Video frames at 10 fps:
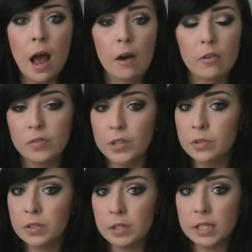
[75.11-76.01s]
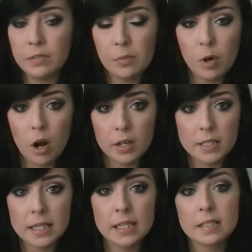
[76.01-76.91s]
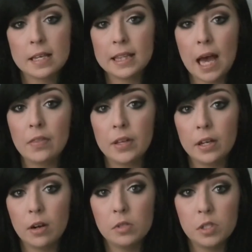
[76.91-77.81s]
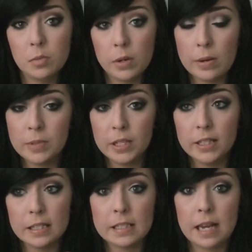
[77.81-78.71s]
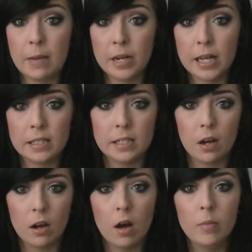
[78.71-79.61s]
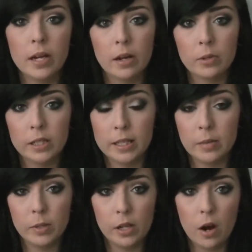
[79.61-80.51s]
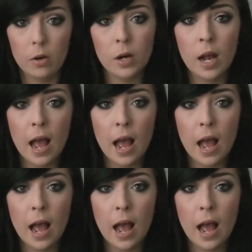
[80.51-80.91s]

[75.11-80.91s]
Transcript: reviews of the different products and things like that, then go to my website, that's glamournazi.com, and I will link below.